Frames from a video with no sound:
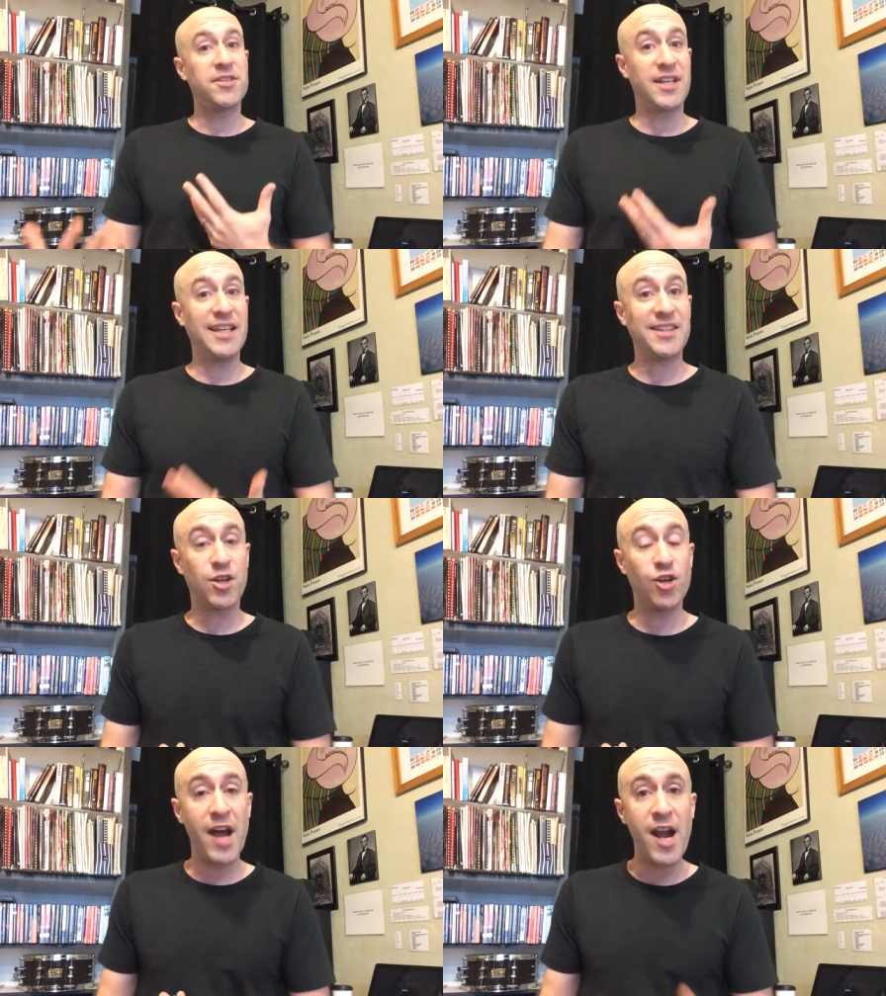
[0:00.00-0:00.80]
to get the
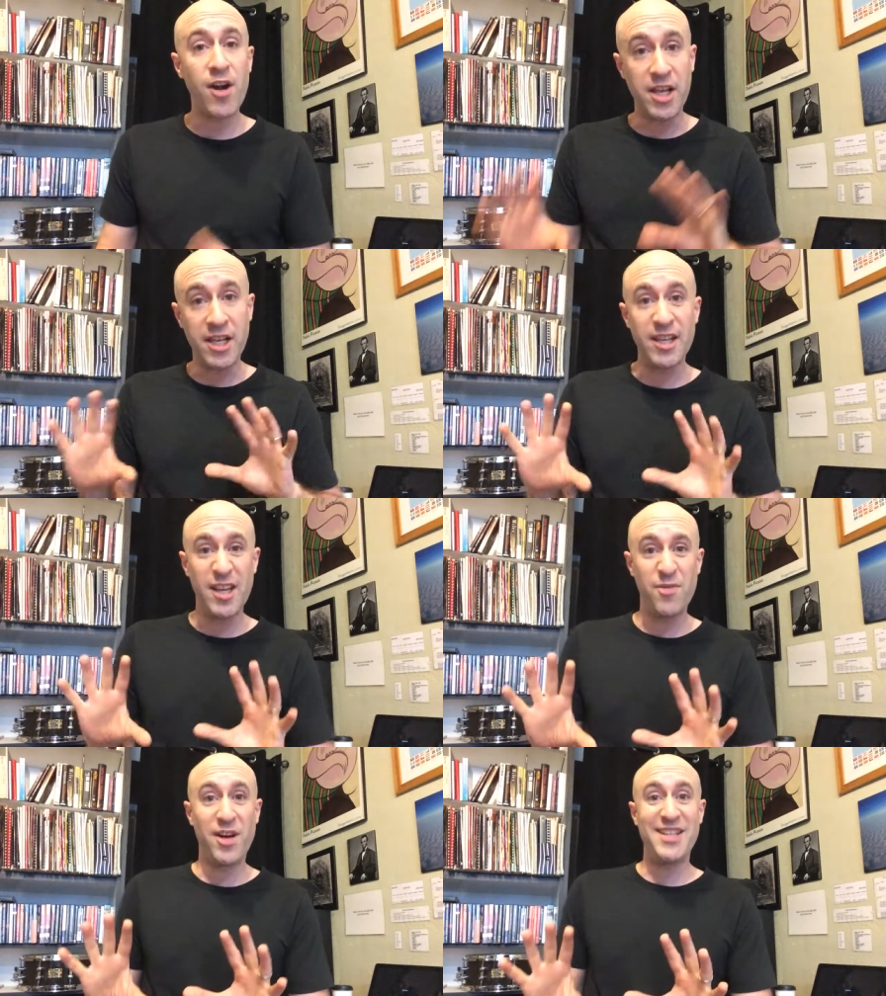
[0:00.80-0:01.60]
clarity,
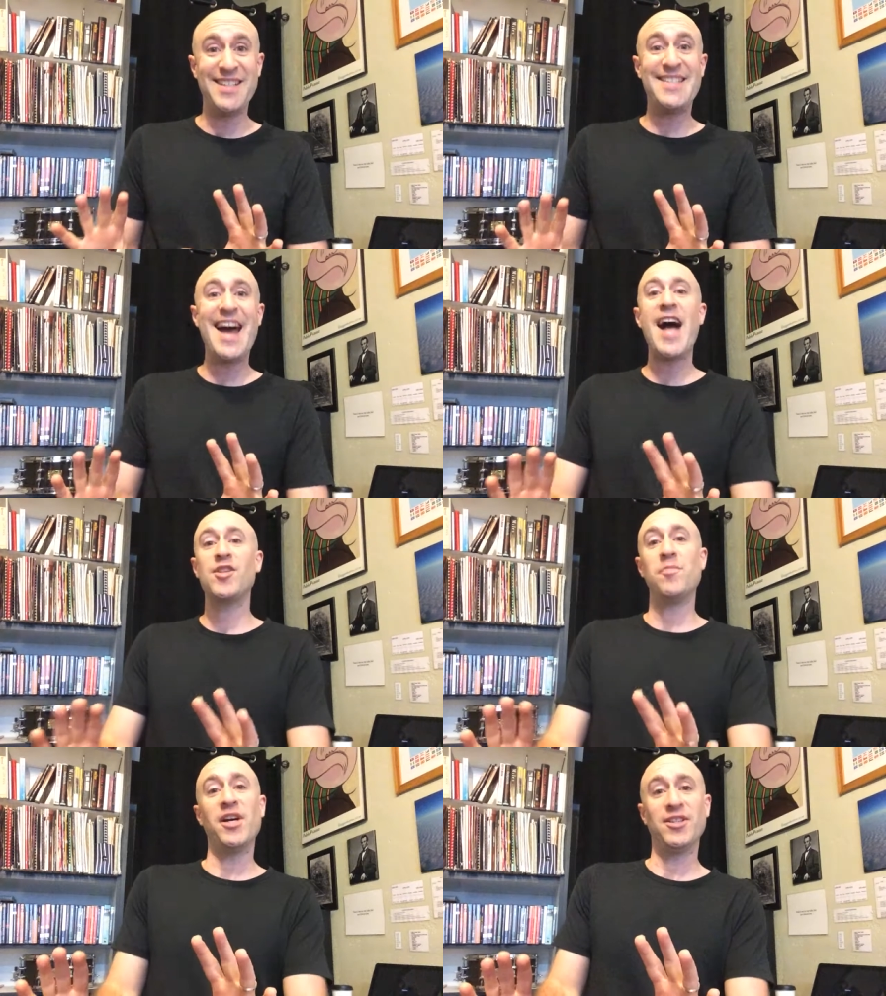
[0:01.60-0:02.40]
if I
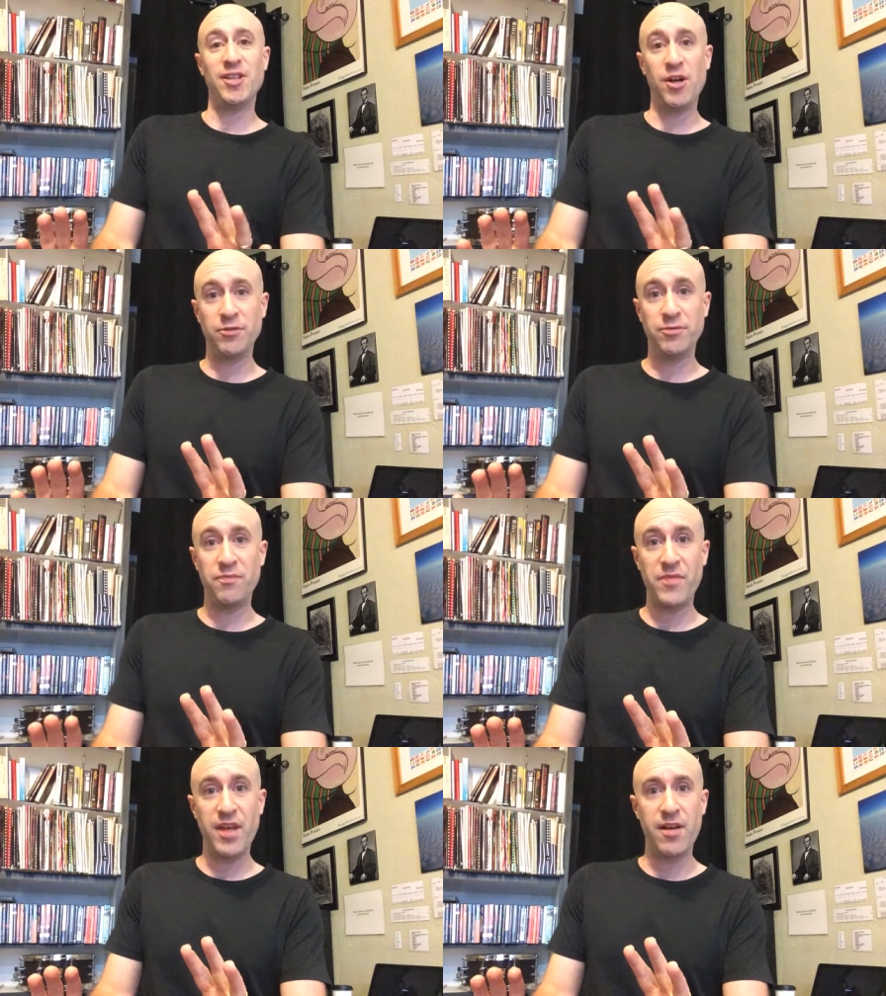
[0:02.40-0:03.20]
detach myself
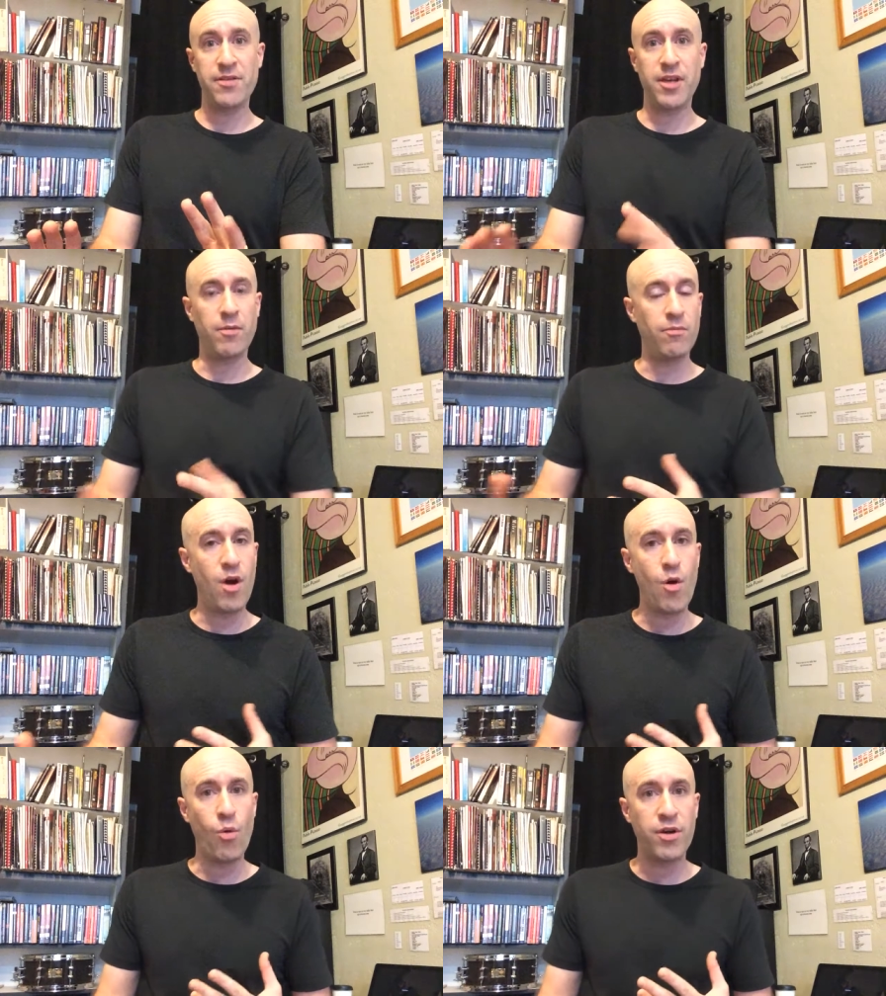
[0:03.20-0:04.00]
and I think,
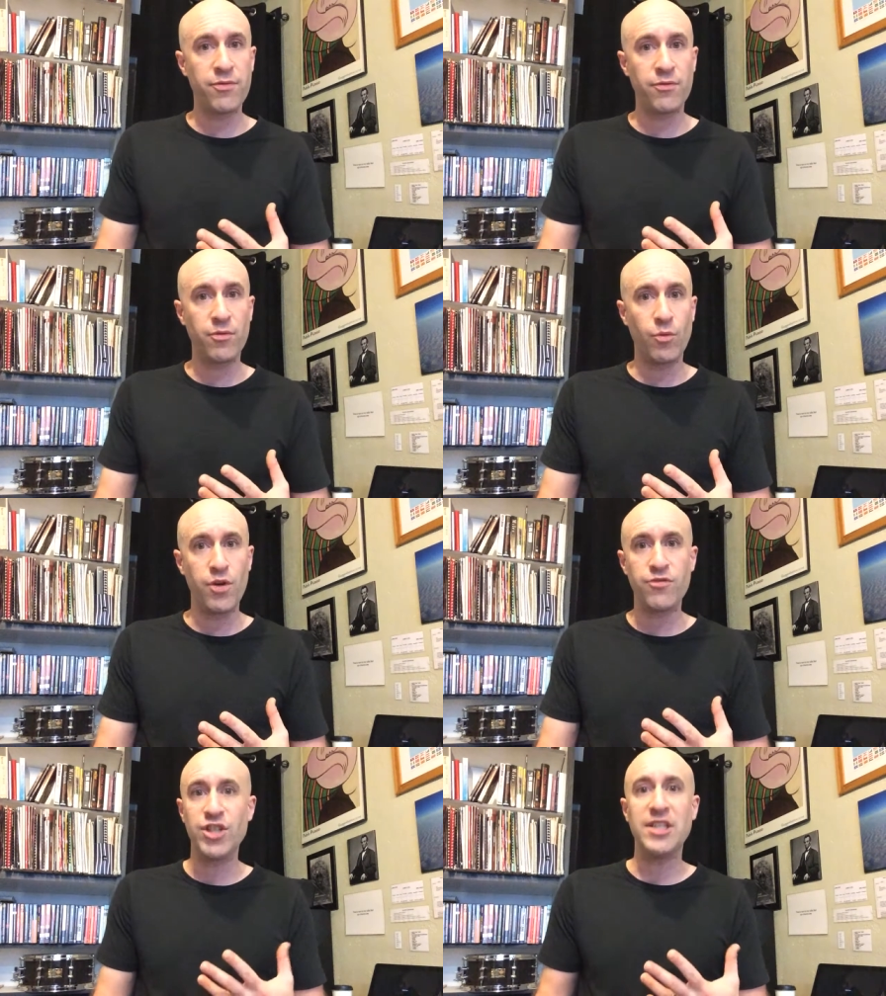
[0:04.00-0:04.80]
wow, what if,
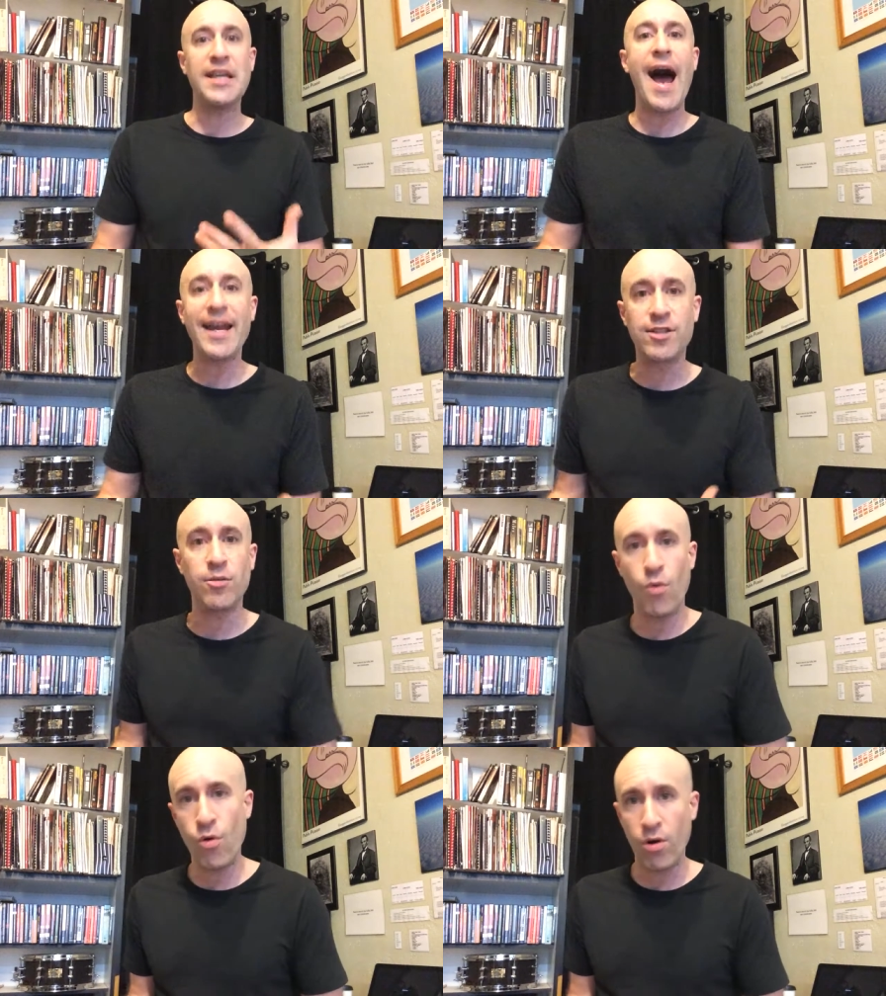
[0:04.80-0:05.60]
what if she died
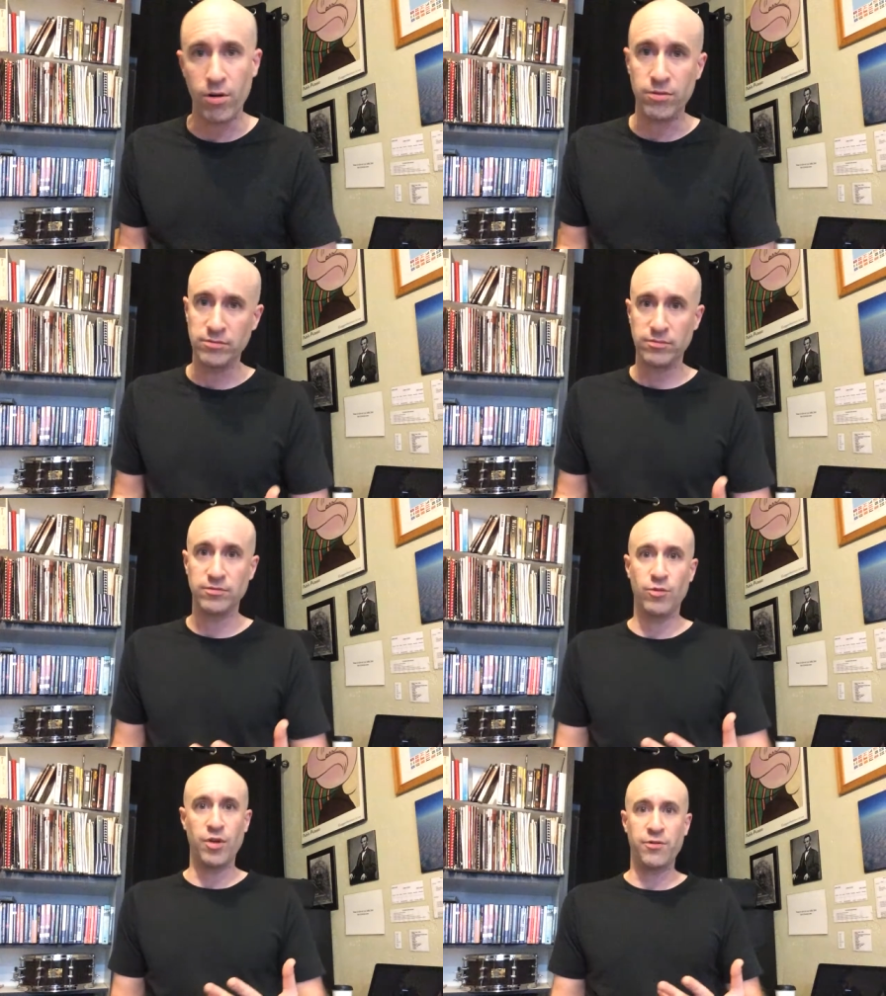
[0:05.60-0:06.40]
tomorrow?
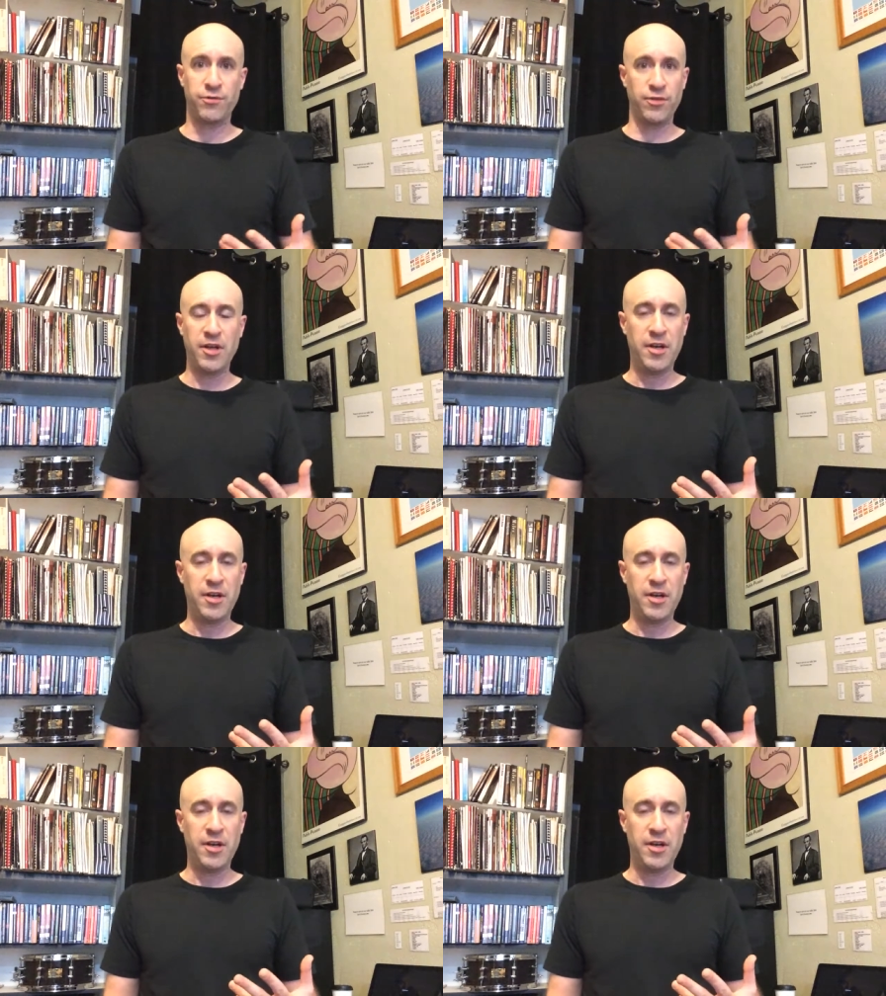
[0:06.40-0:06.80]
What if,